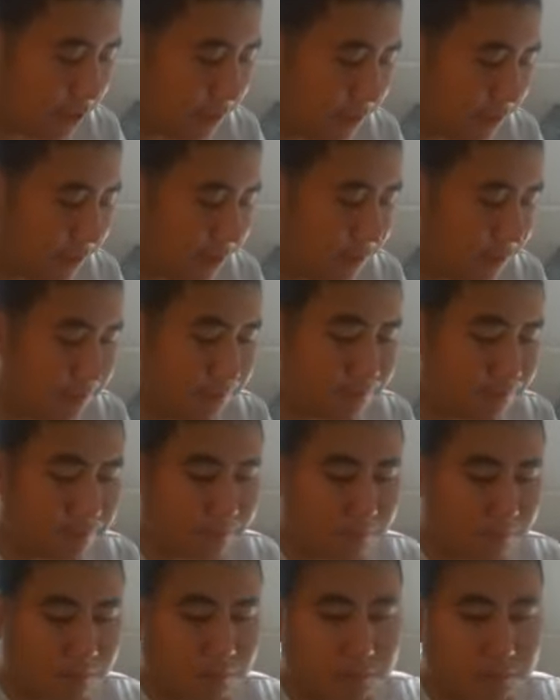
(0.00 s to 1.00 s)
So it's basically
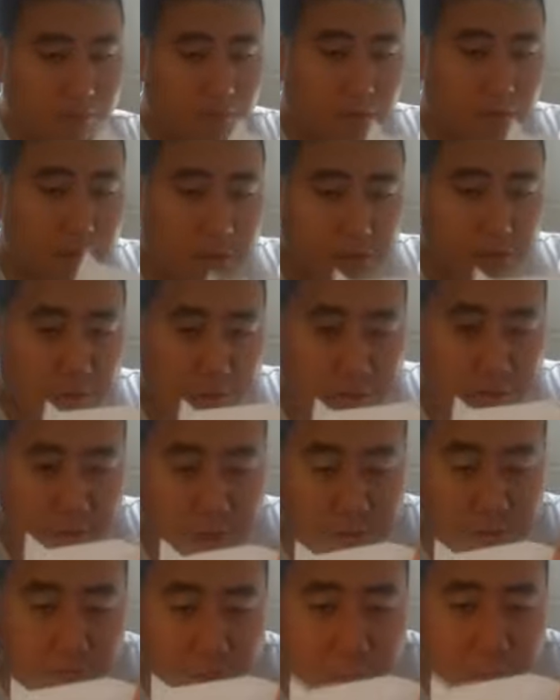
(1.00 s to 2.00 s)
talking about
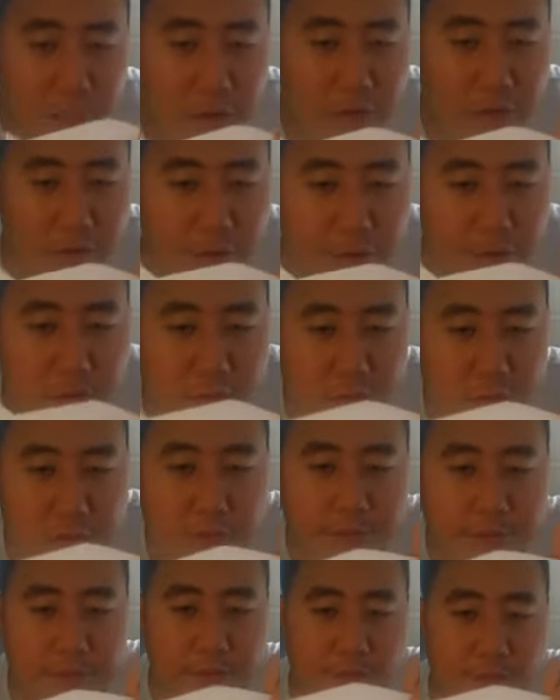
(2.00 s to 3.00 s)
the
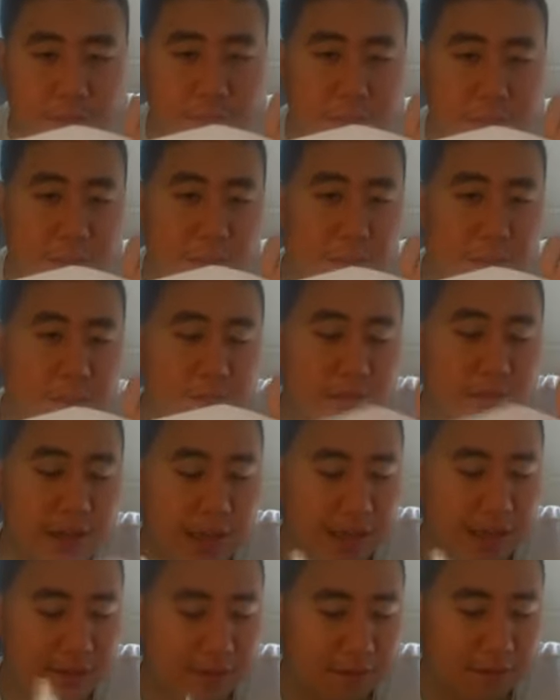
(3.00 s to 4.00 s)
3
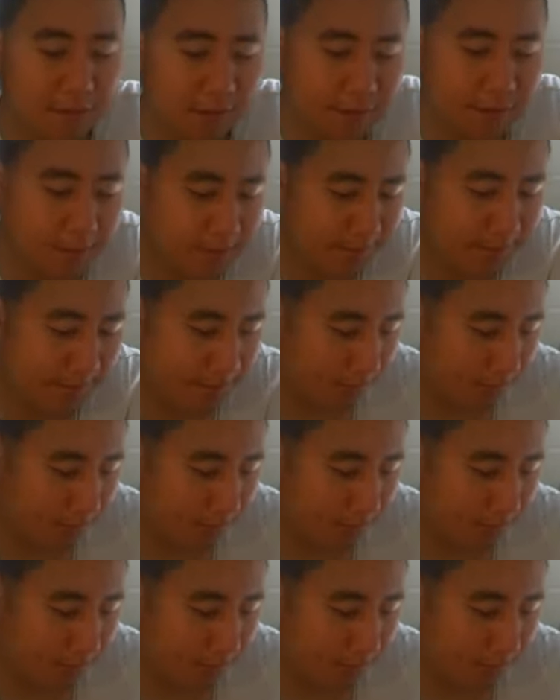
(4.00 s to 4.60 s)
different species of